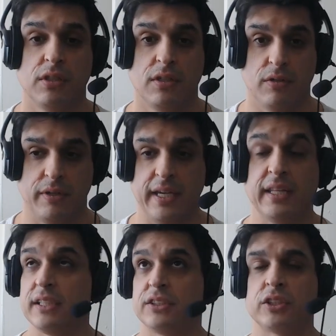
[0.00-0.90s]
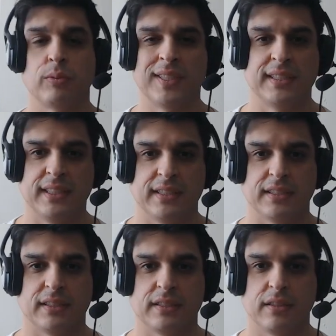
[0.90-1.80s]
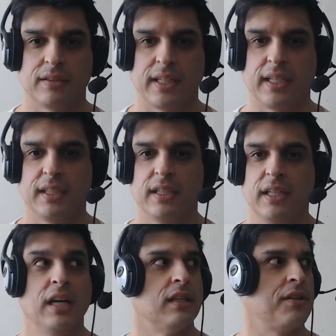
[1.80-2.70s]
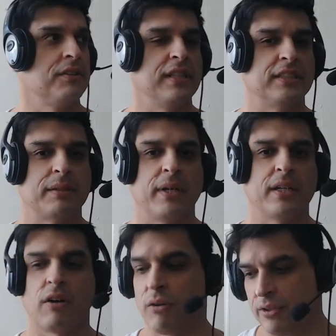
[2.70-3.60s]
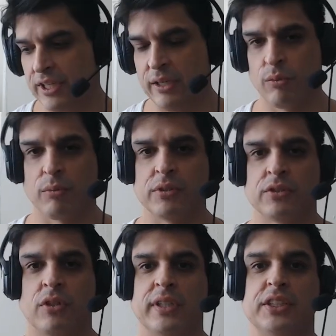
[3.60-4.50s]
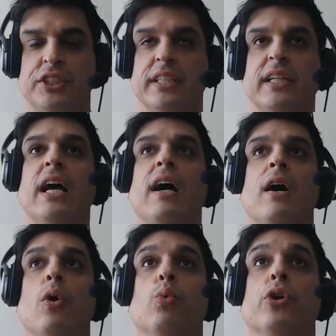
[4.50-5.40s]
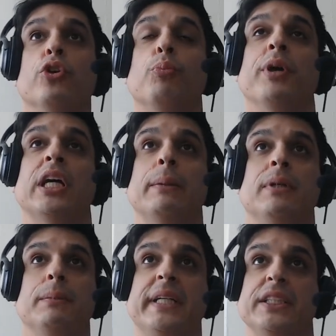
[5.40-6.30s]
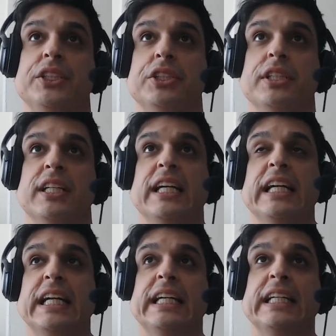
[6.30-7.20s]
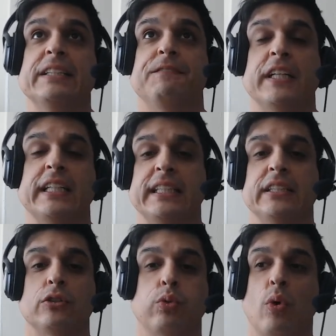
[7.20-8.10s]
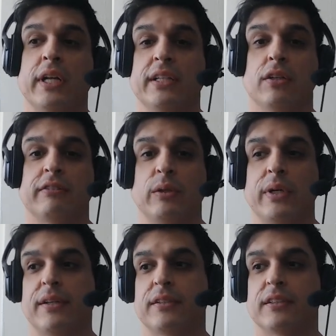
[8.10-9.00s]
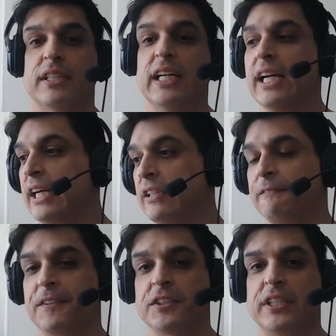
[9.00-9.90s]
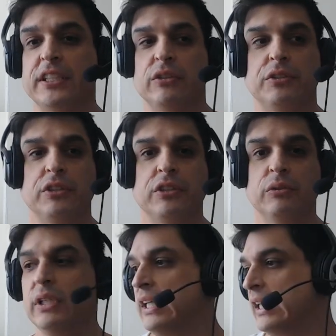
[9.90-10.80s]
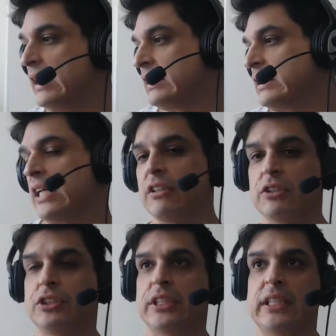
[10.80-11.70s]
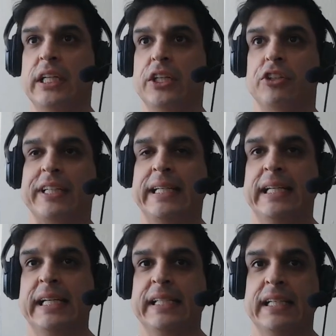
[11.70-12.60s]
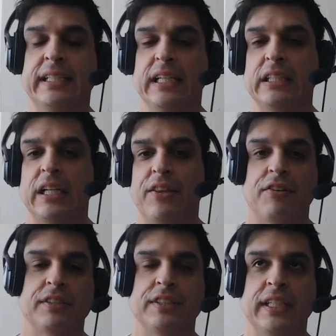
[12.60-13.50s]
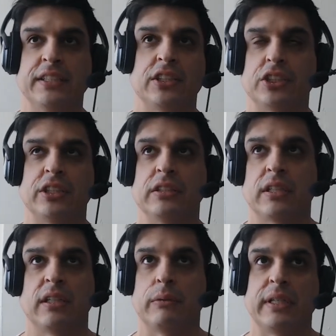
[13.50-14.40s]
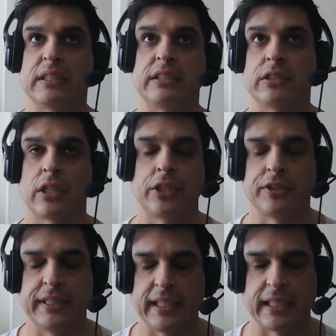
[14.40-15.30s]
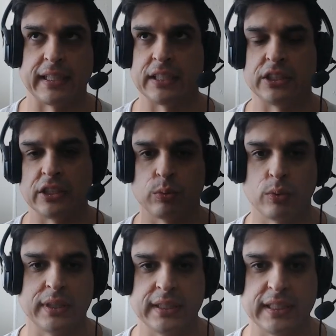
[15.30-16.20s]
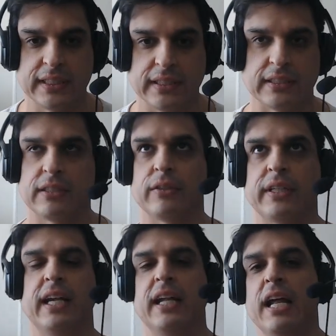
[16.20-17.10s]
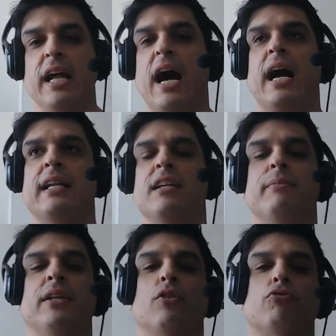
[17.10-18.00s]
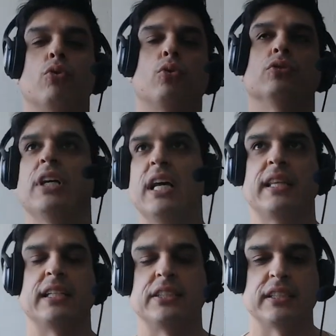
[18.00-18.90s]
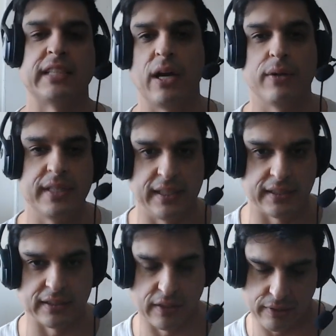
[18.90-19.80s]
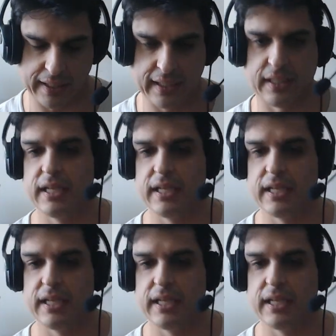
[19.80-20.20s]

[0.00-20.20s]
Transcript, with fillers: okay? That's just what it is, okay? Leather seats in my car with heat warmers and all that shit. When you pick up a bitch in fucking 20 degree weather and the first thing you do is let her sit in your heated leather seats, she's gonna wanna suck your dick. That's just what it is, okay? I didn't make the rules, that's just how it is, okay?